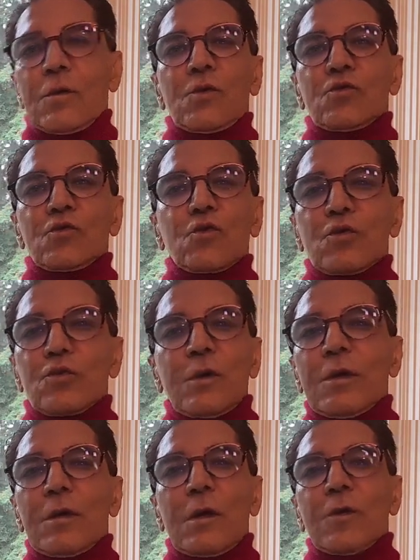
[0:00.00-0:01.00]
it could,
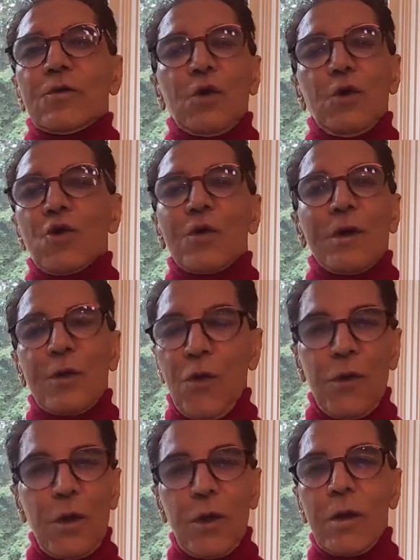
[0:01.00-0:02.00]

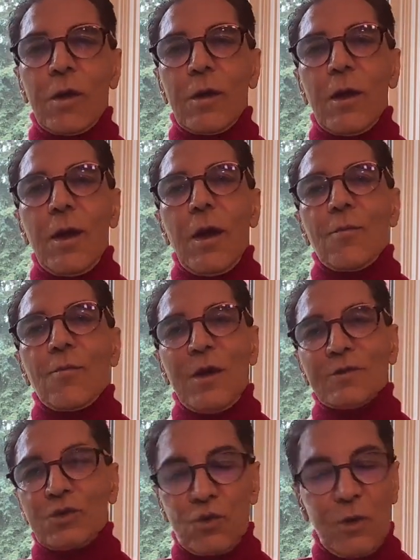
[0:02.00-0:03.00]
during the
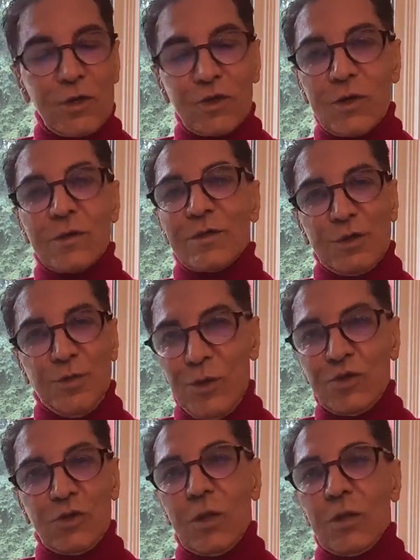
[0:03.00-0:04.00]
menstruation
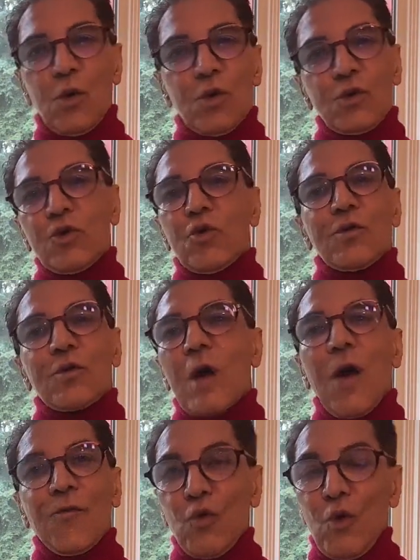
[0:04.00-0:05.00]
especially, or
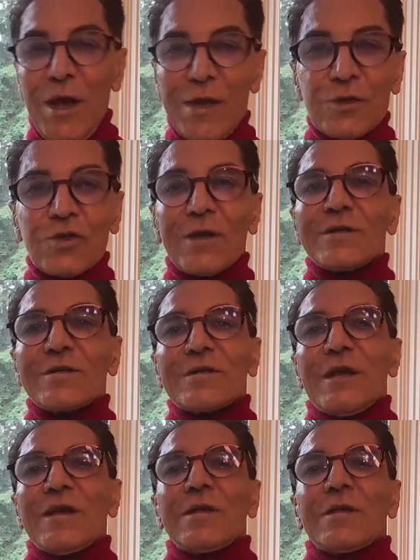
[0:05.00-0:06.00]
during ovulation,
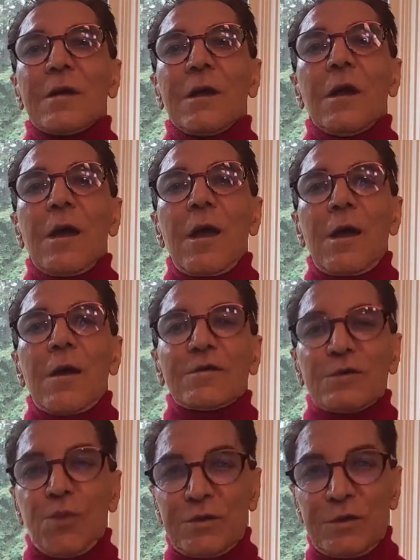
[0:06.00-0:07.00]
and
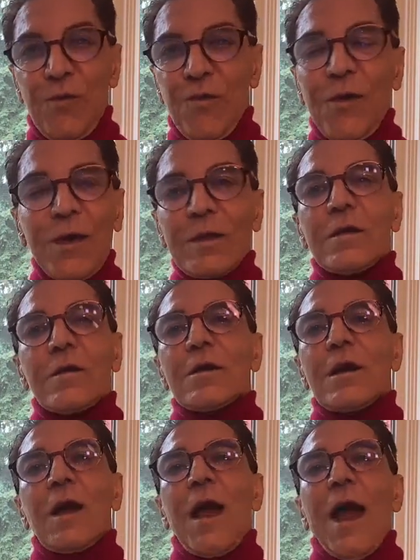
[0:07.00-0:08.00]

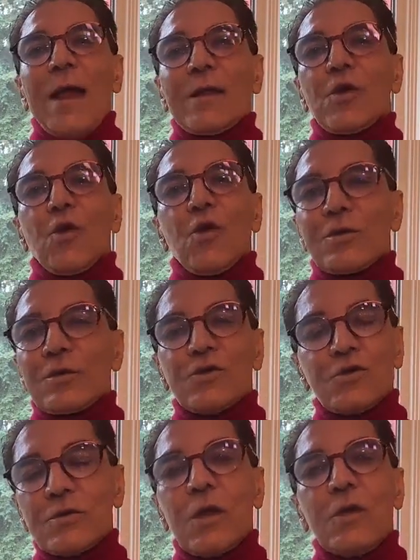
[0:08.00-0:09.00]
specifically at the
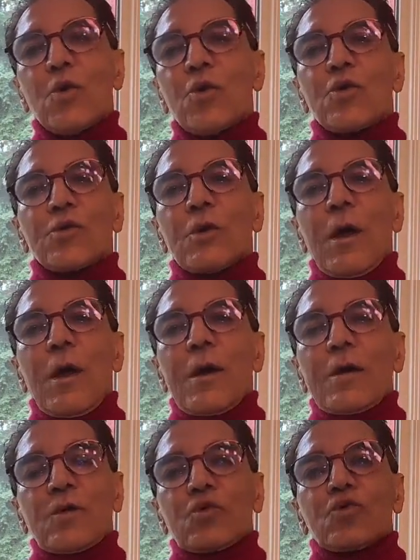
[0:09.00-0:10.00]
originally, or
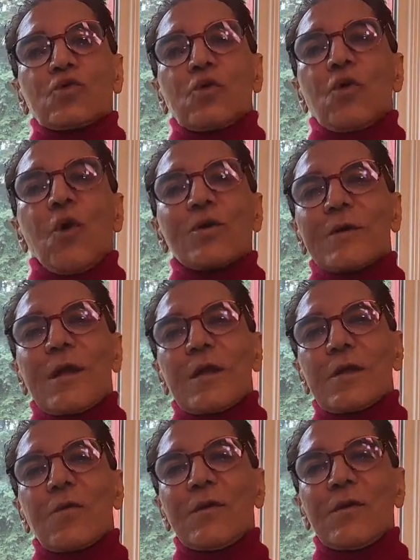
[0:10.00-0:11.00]
it could cause a
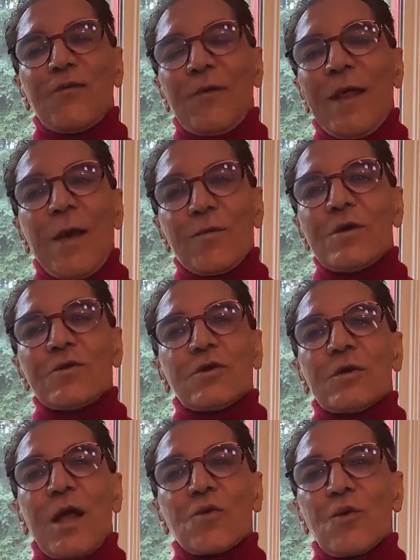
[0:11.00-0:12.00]
lot of
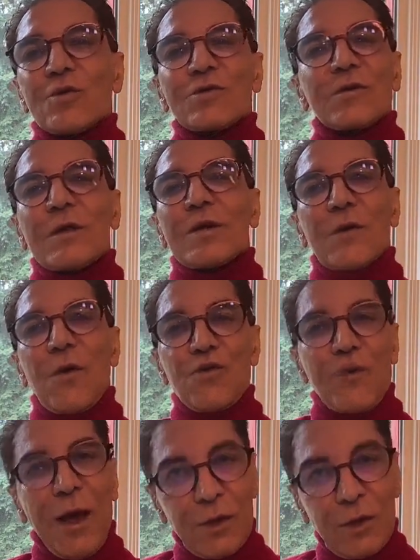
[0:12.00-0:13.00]
inflammation and cause a lot of
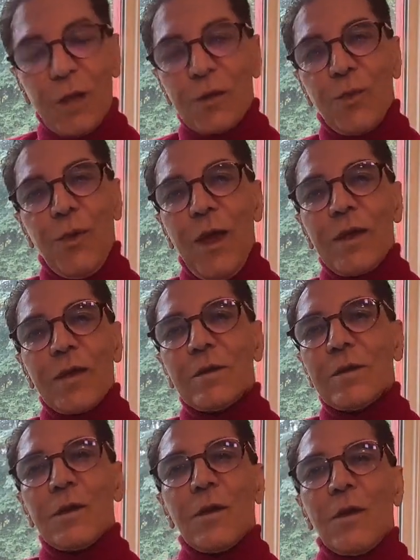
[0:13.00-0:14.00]
rectal
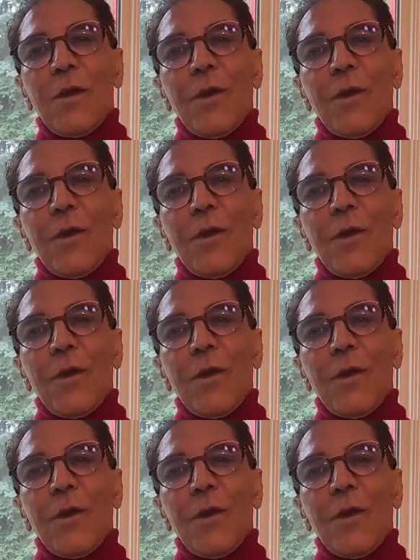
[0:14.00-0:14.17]
pain,